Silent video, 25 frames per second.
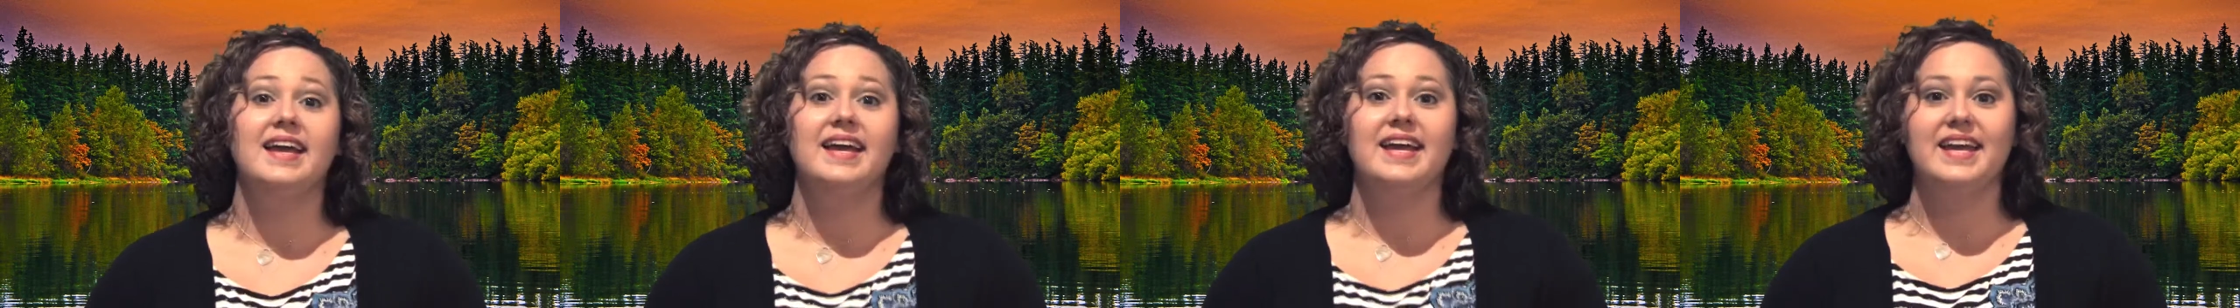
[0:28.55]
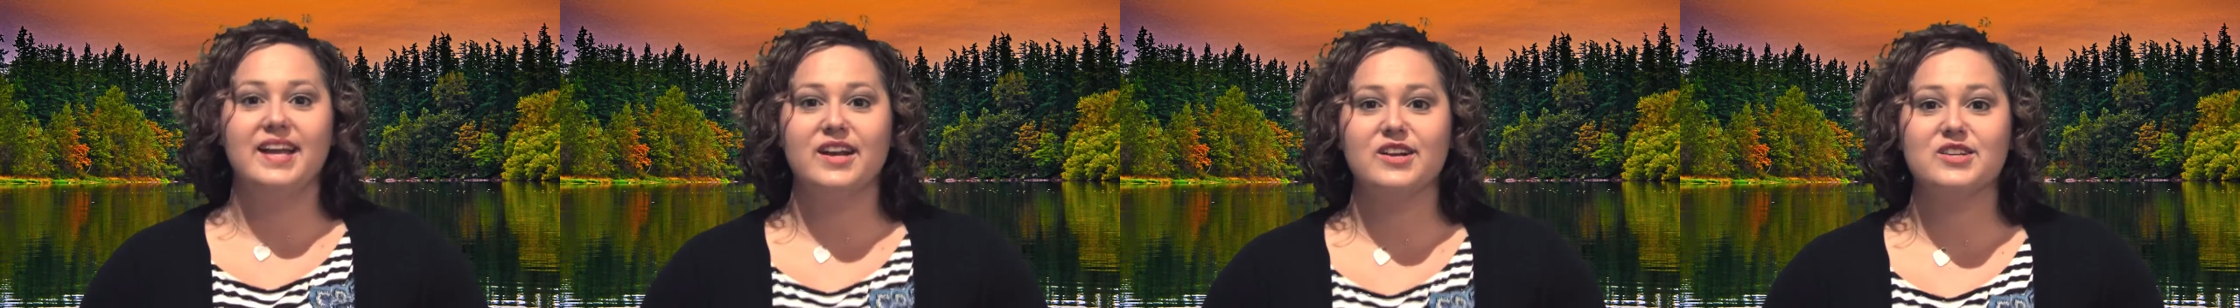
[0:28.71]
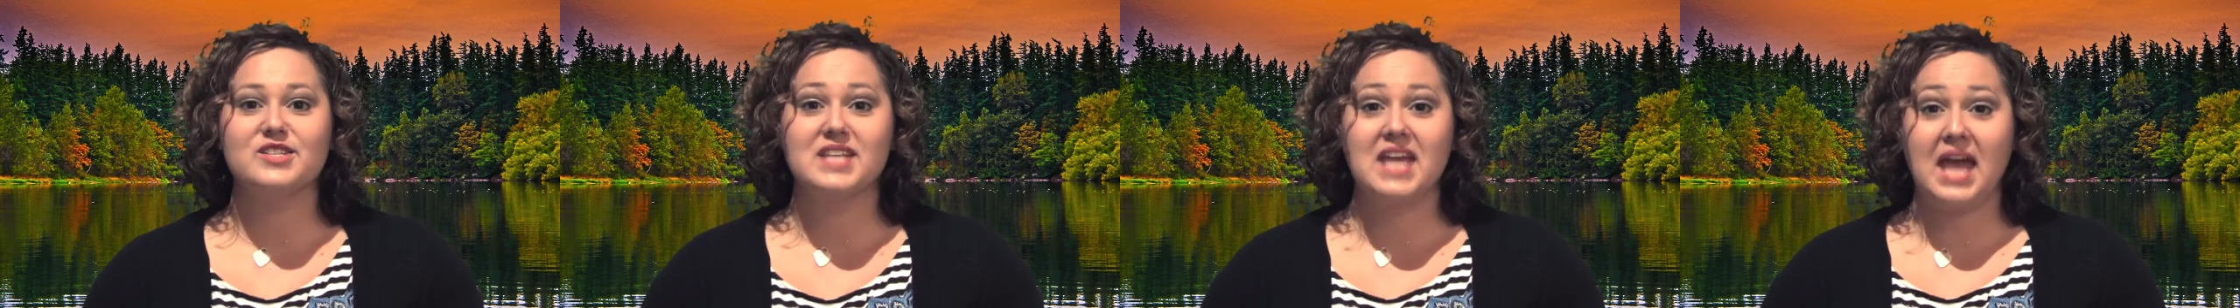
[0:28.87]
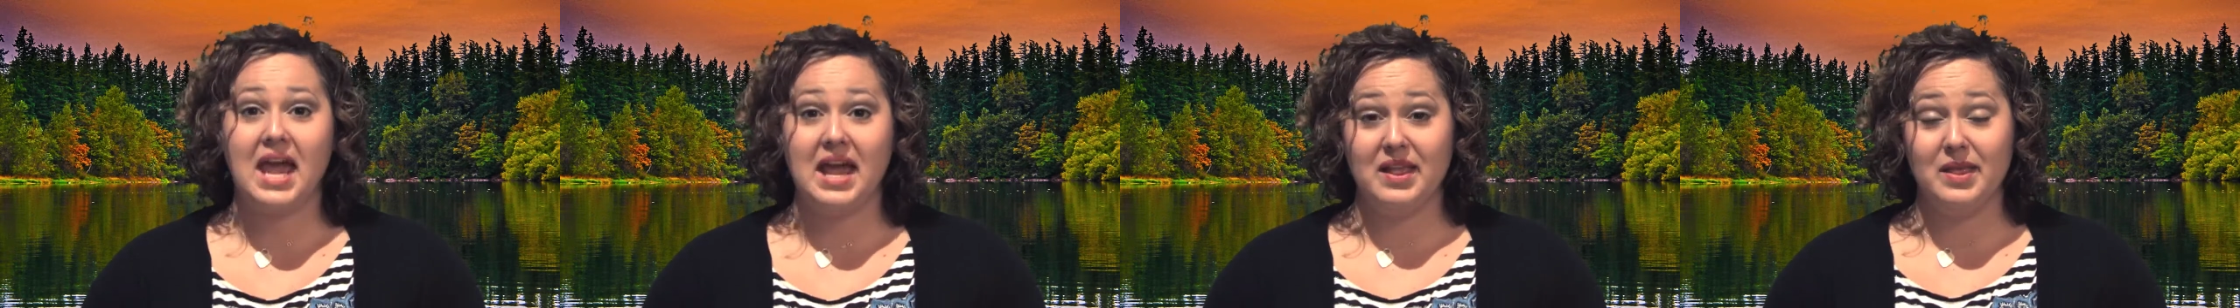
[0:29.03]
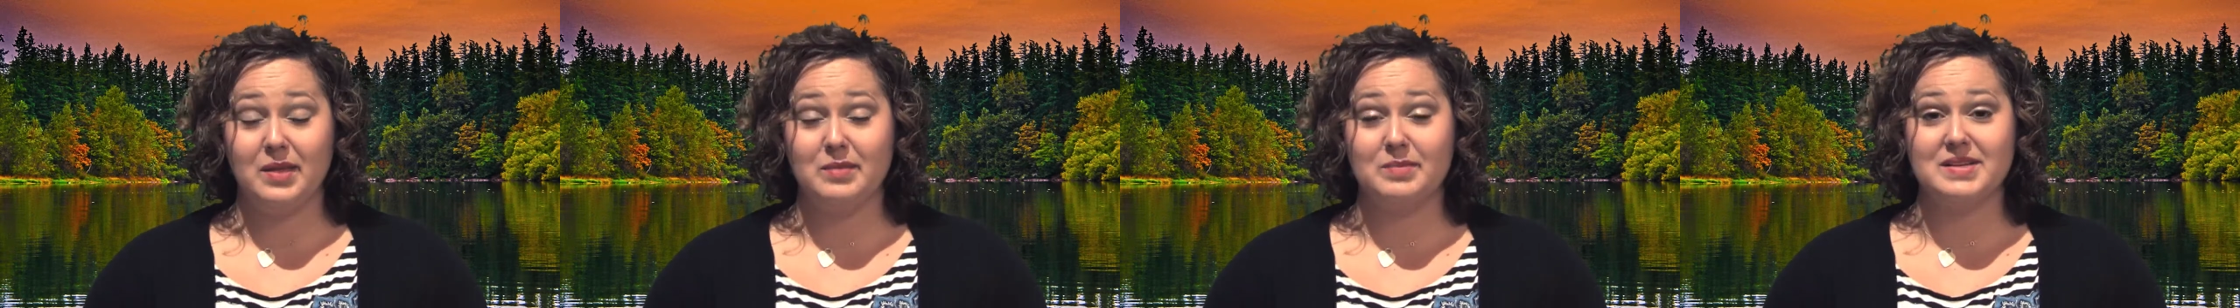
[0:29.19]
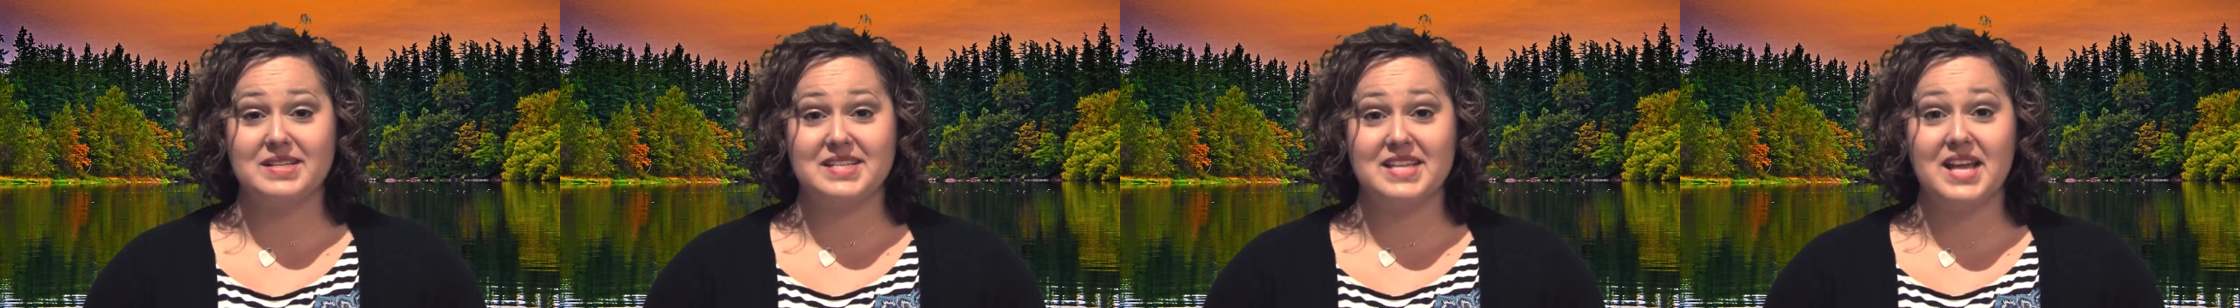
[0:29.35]
Here's
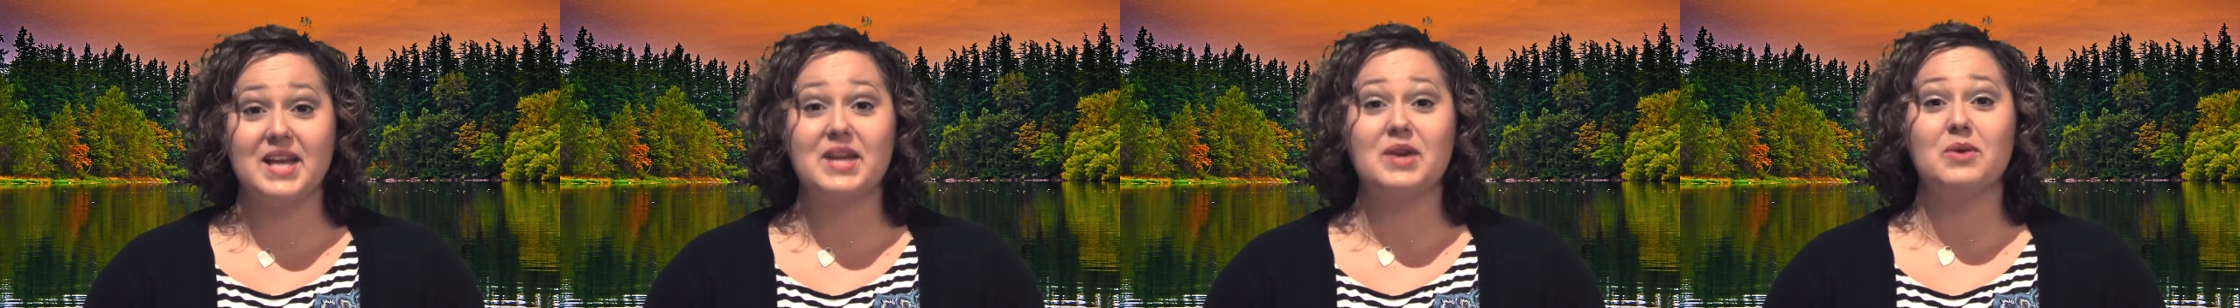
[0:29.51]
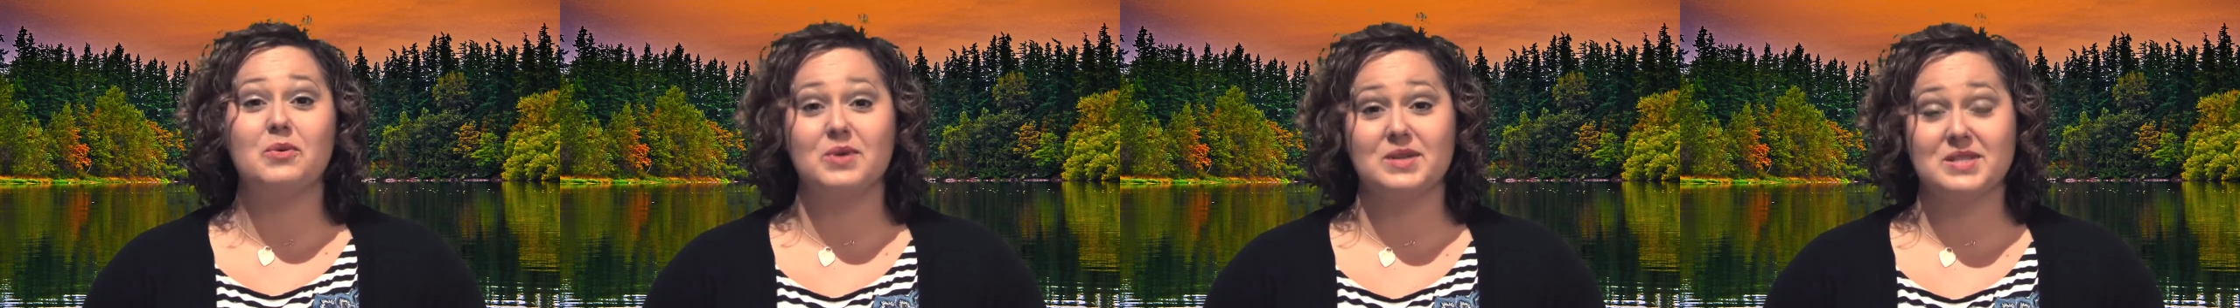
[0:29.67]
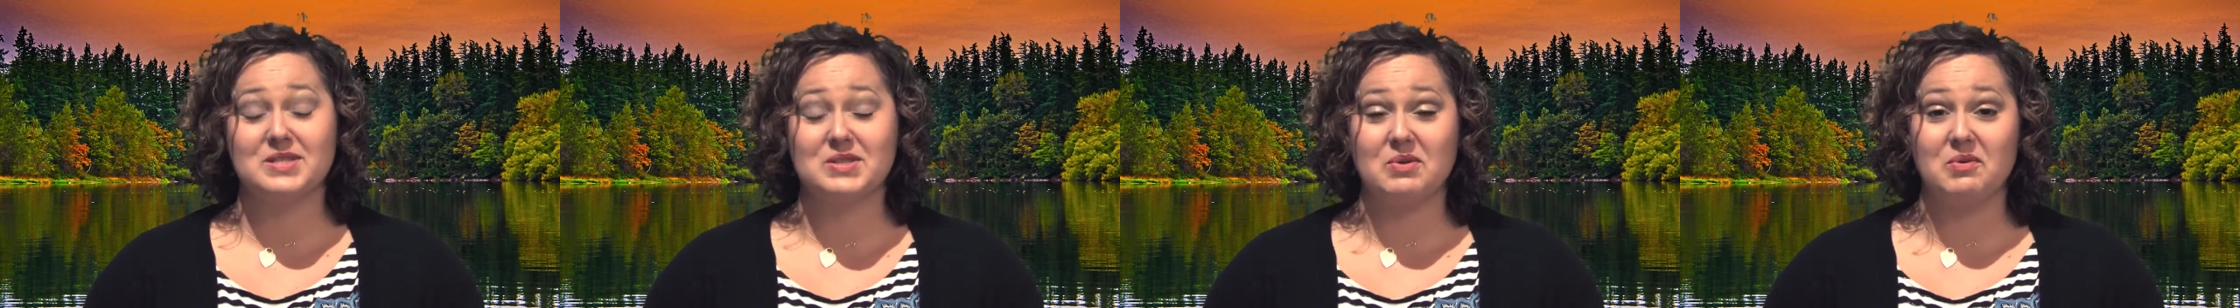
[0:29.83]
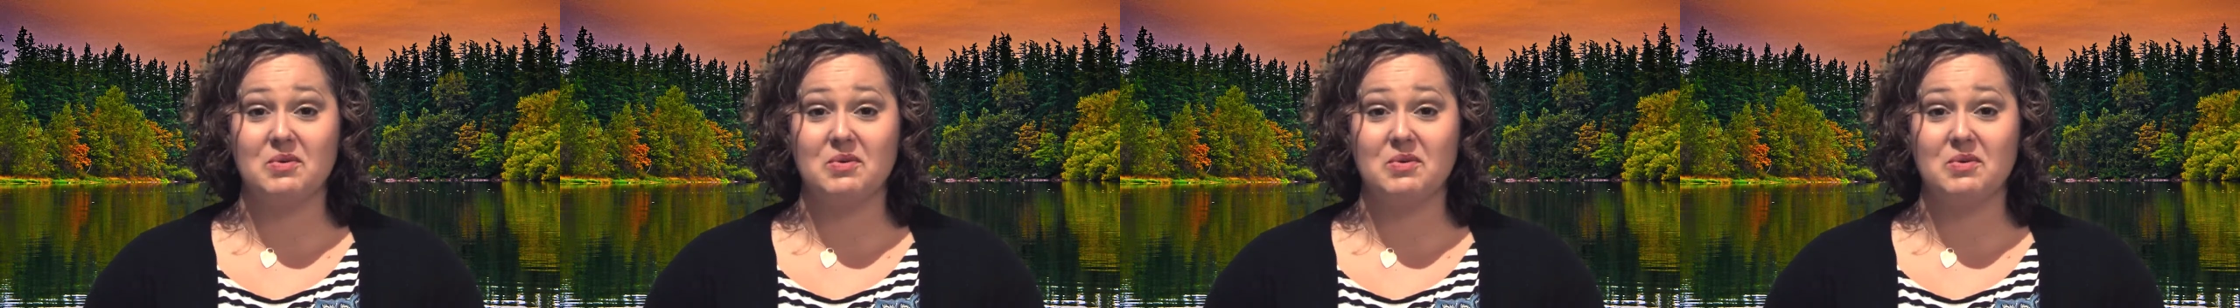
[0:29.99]
Caleb to tell you what's